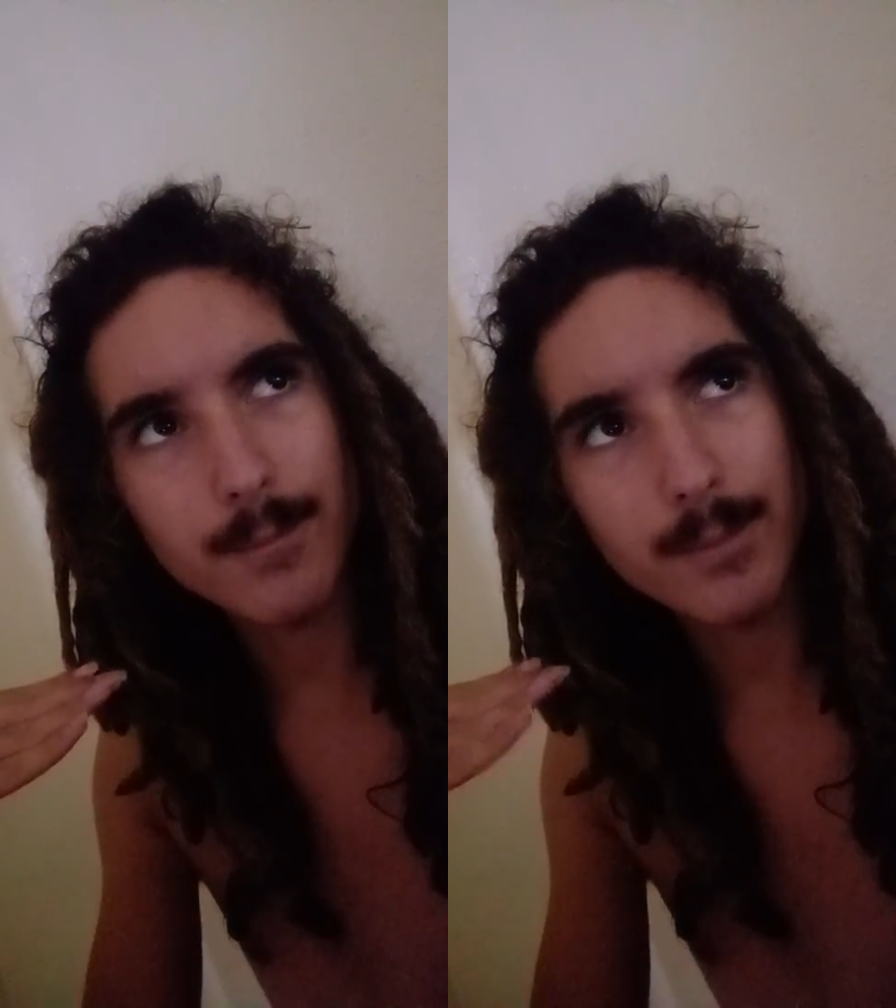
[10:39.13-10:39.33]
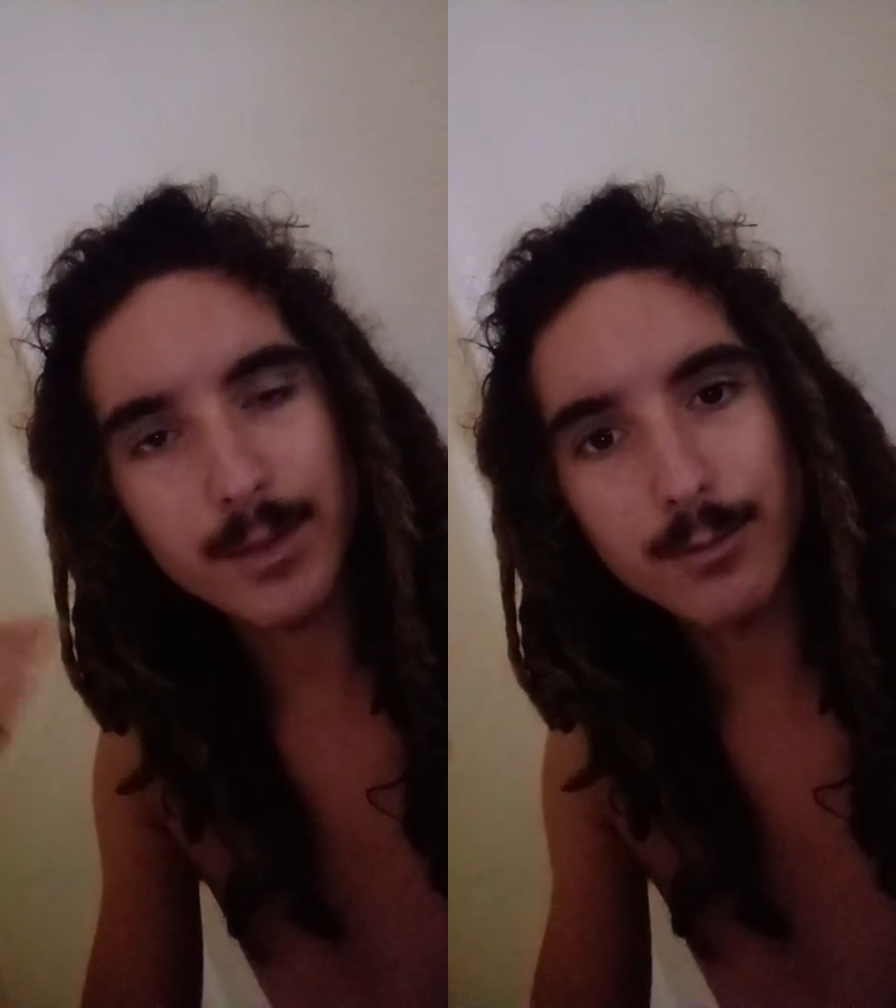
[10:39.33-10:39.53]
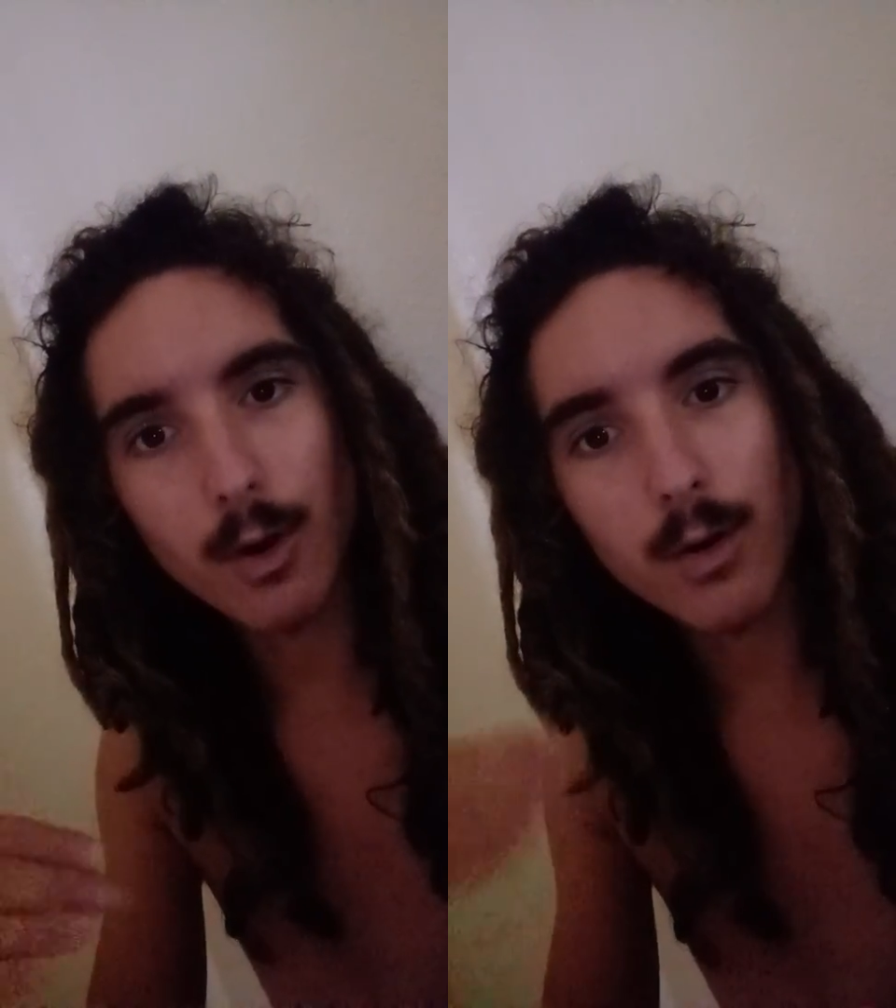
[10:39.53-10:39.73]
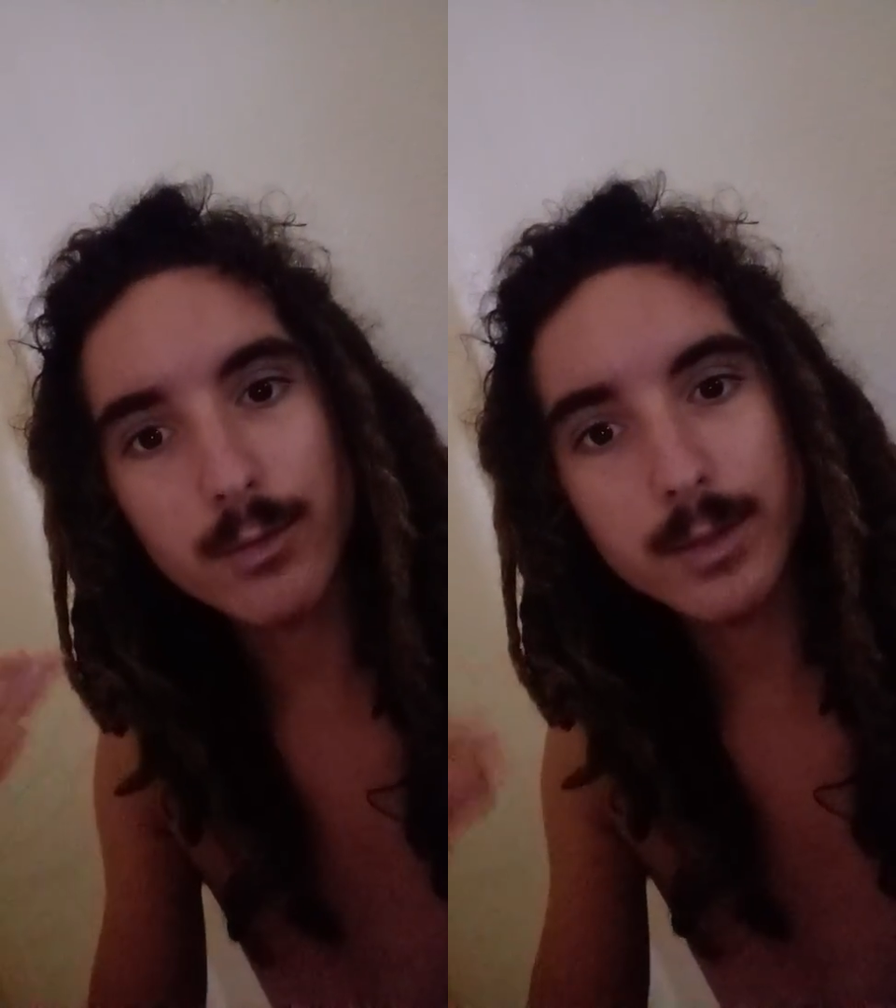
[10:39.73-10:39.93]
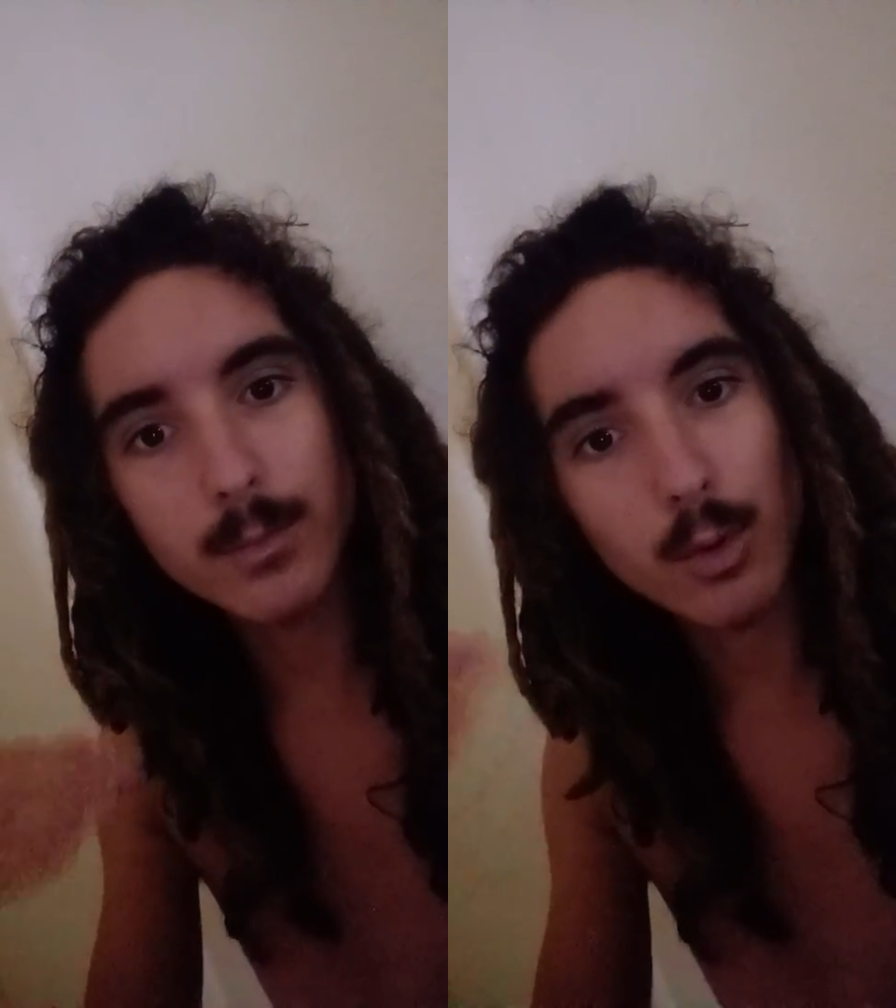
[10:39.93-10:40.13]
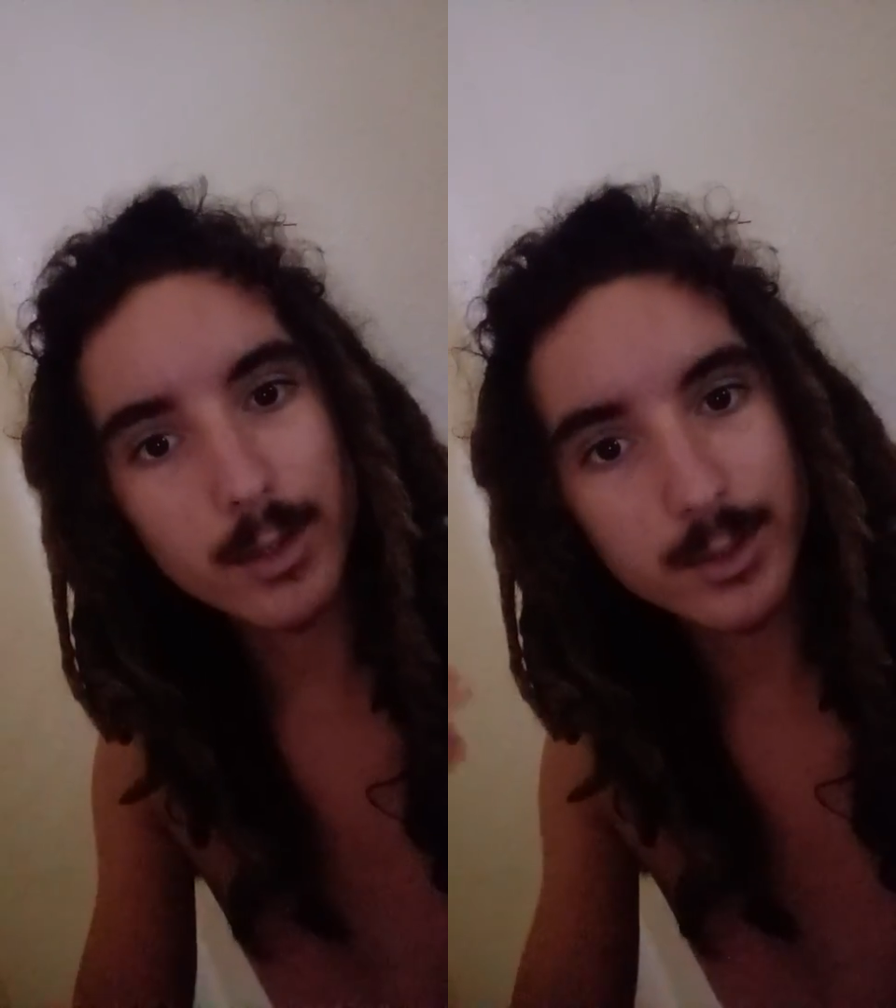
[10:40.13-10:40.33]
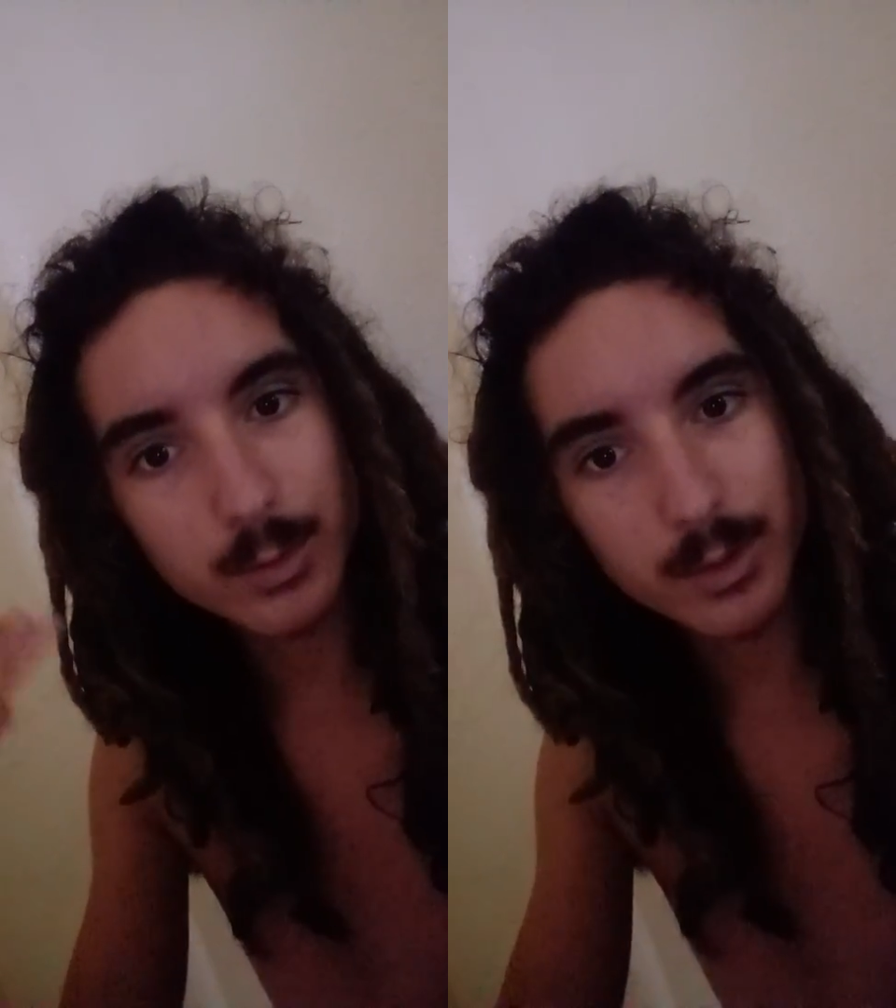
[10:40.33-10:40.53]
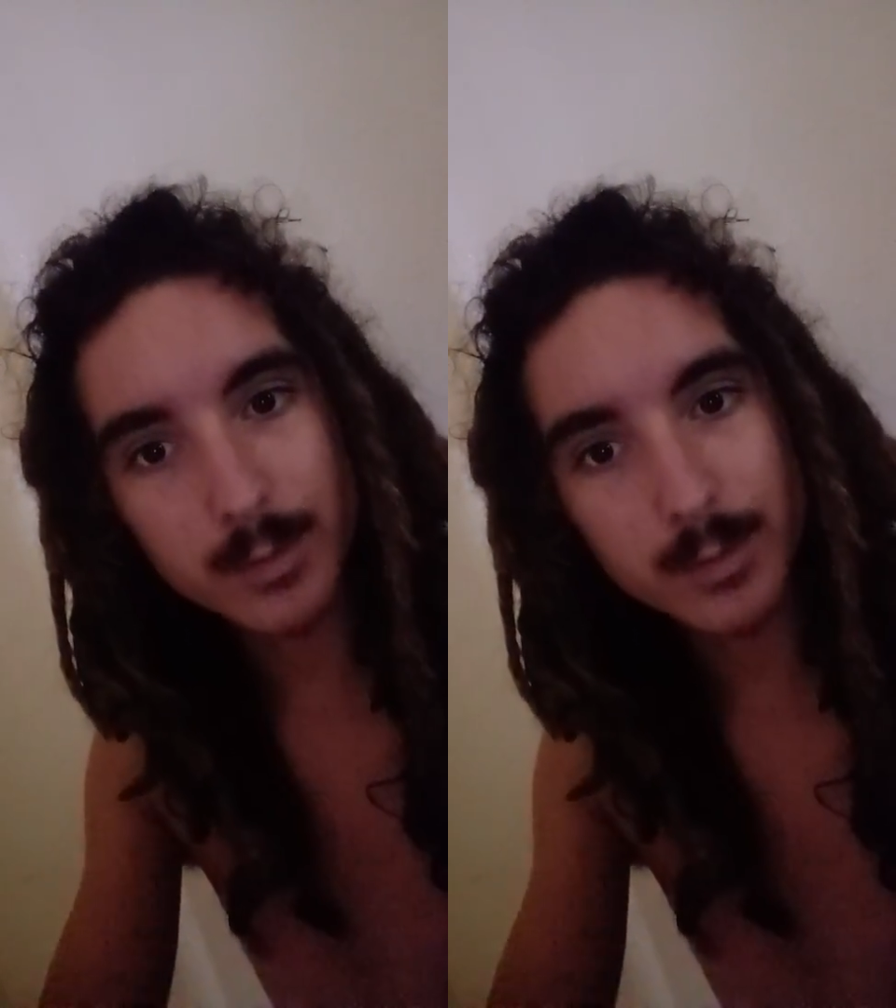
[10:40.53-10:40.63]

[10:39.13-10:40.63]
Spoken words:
evolving more into a